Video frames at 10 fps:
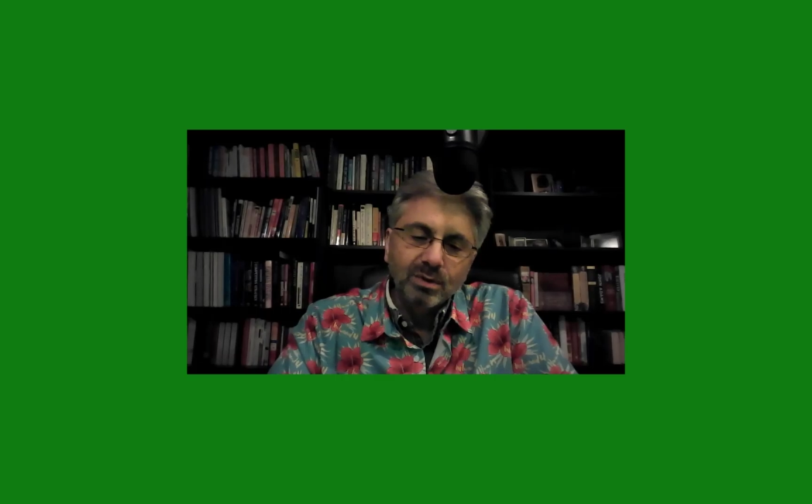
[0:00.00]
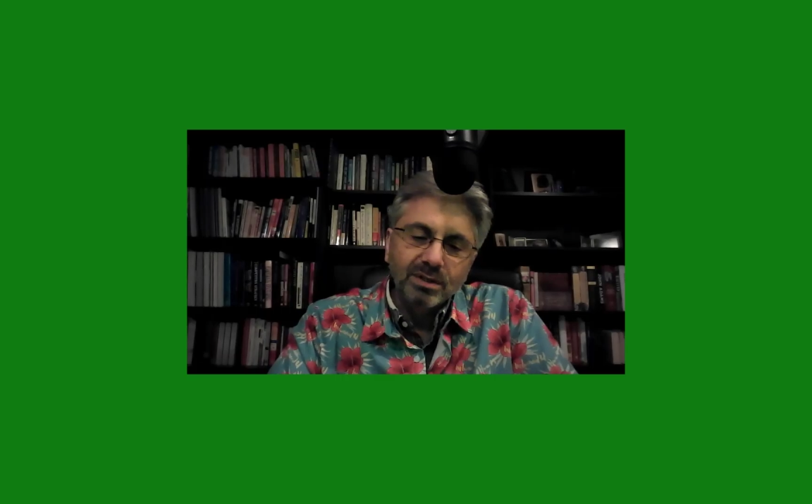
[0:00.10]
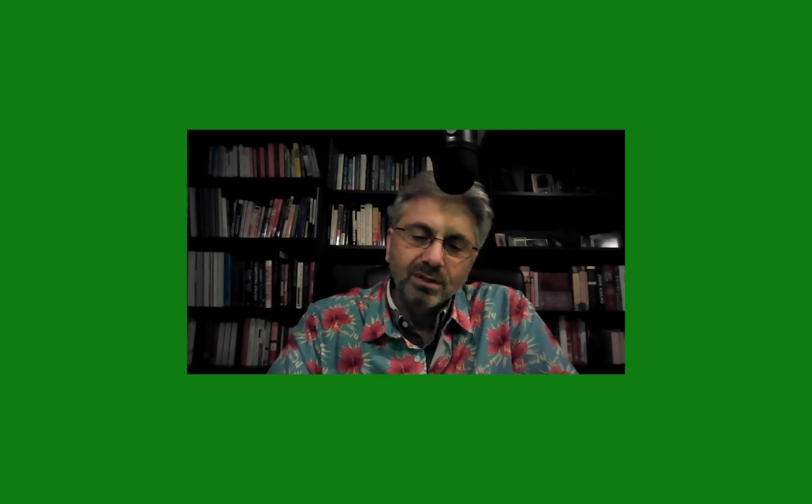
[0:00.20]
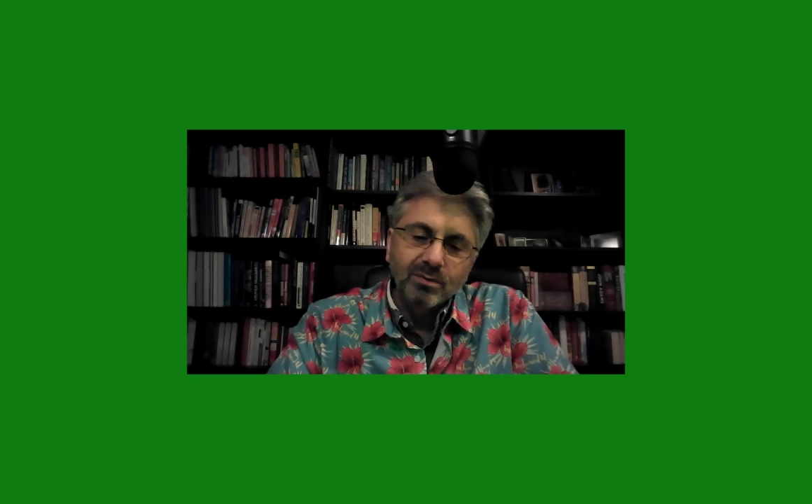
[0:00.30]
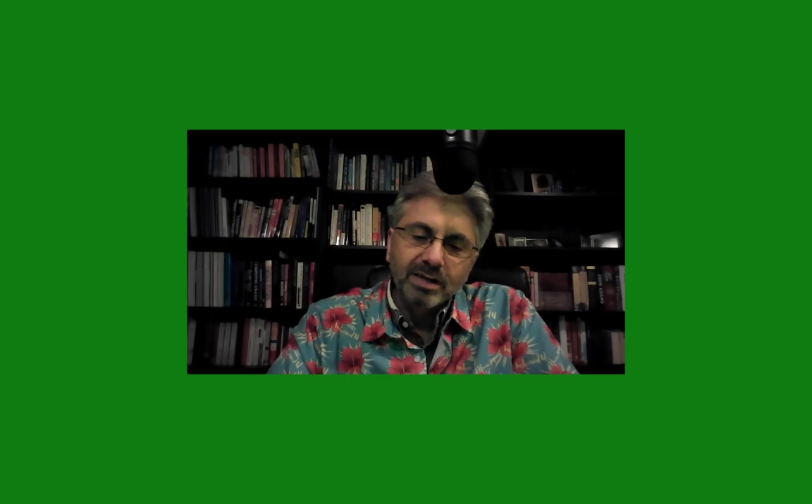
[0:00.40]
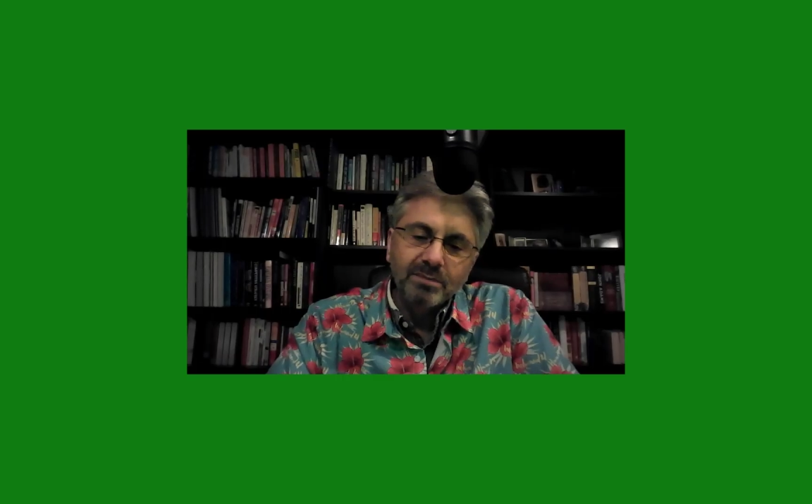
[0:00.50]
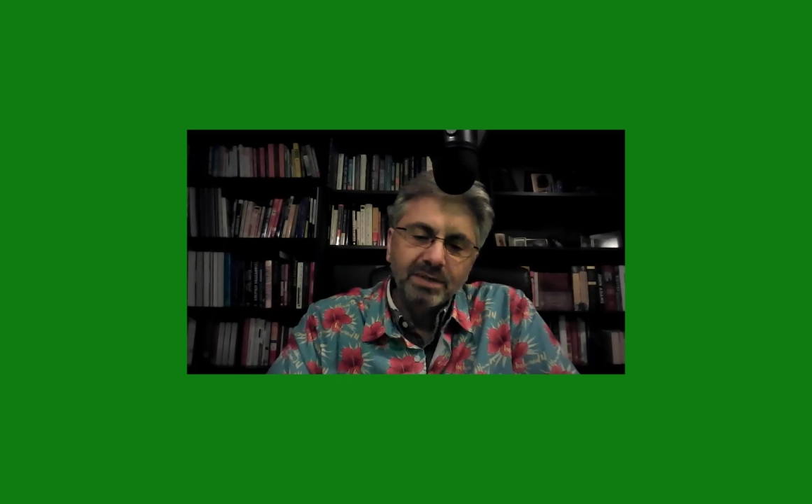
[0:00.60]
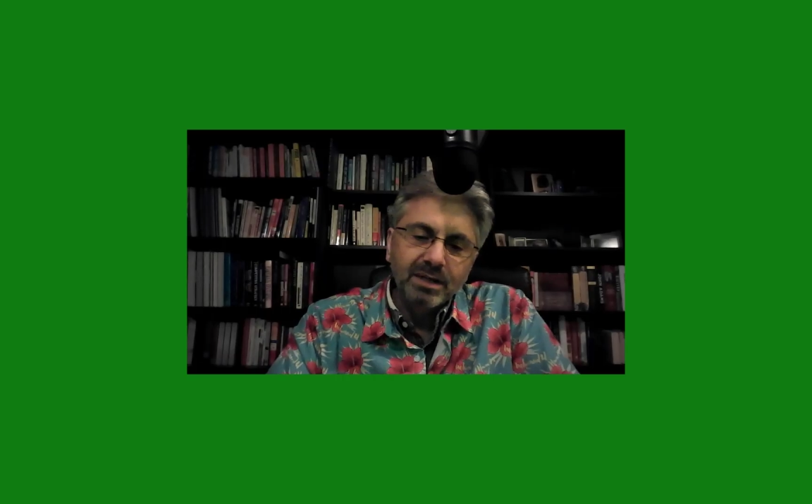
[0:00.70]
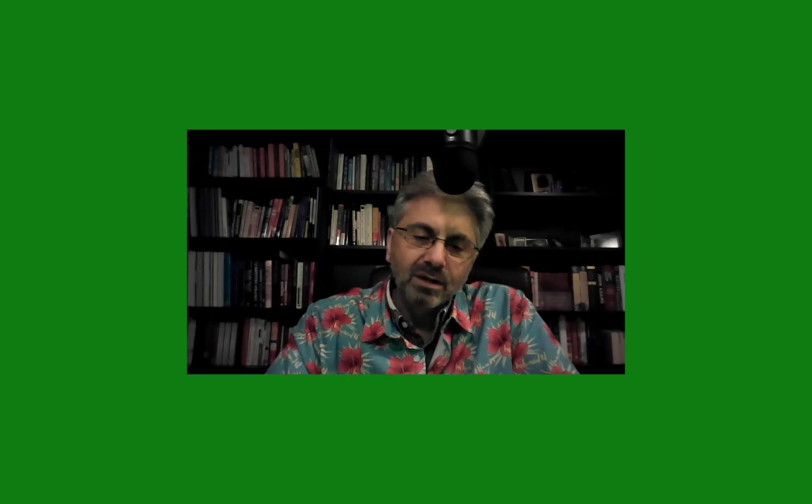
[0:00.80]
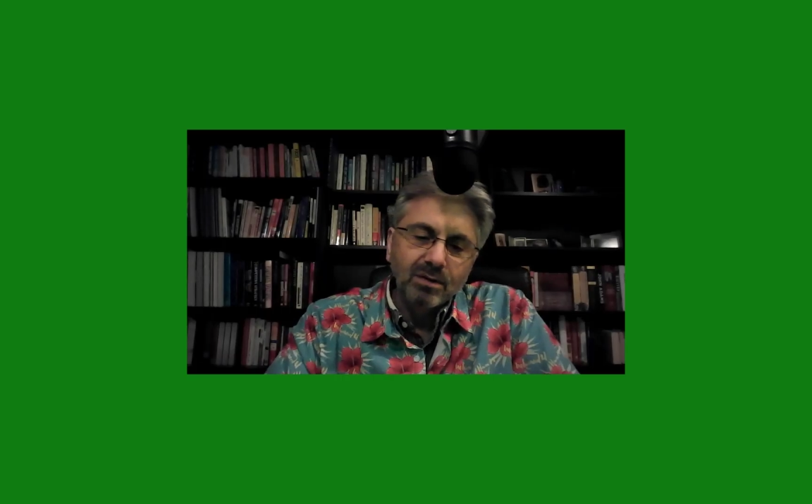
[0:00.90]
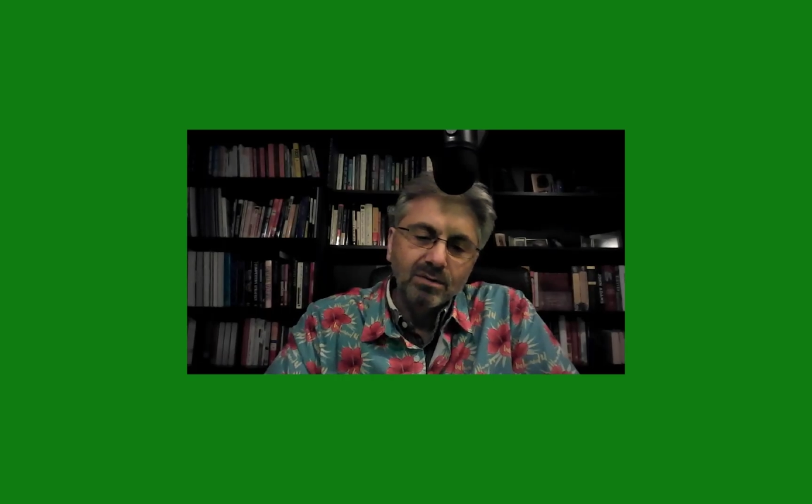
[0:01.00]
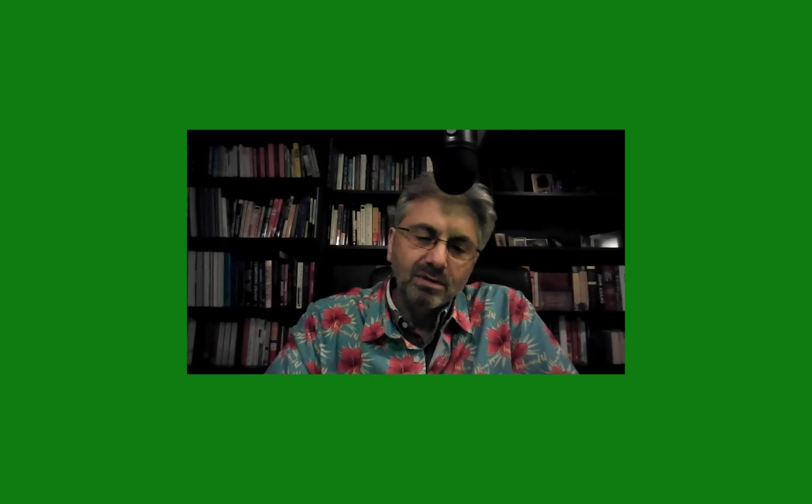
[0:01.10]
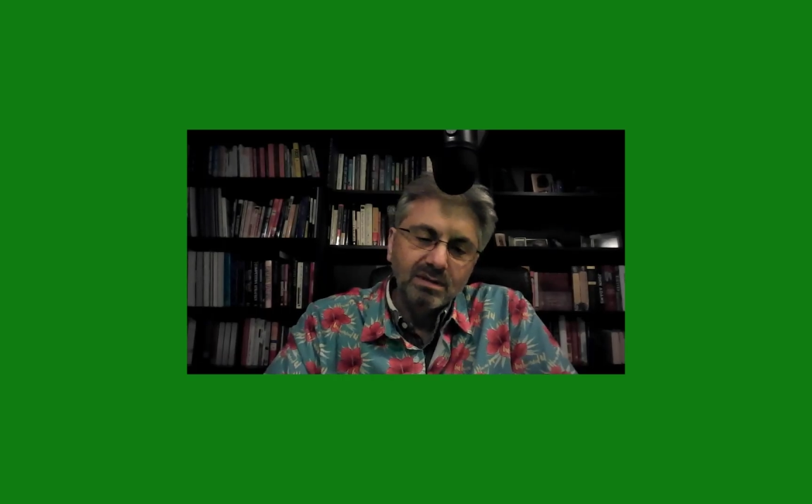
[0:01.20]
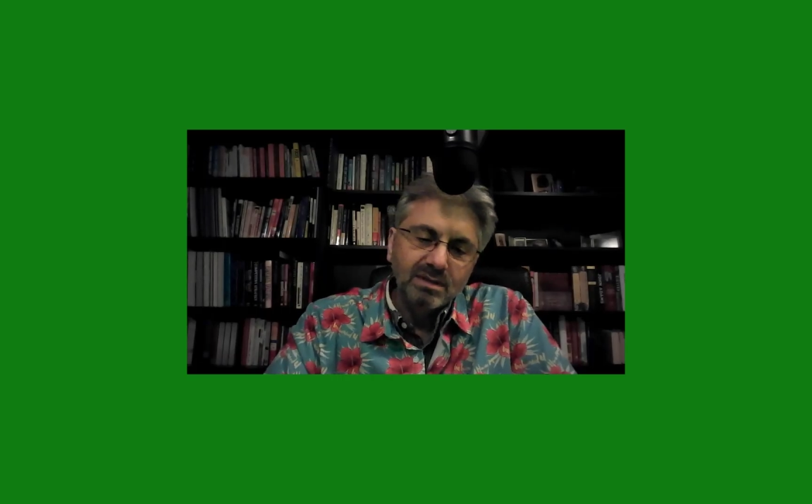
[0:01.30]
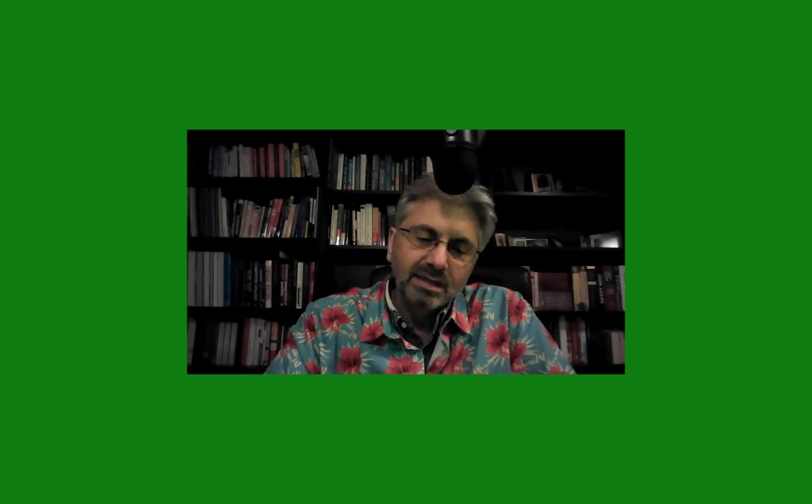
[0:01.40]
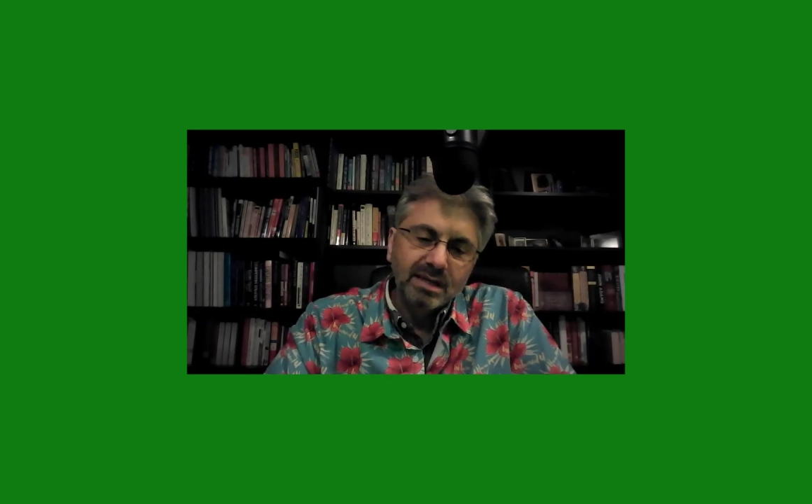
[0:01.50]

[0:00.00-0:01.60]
the great below. The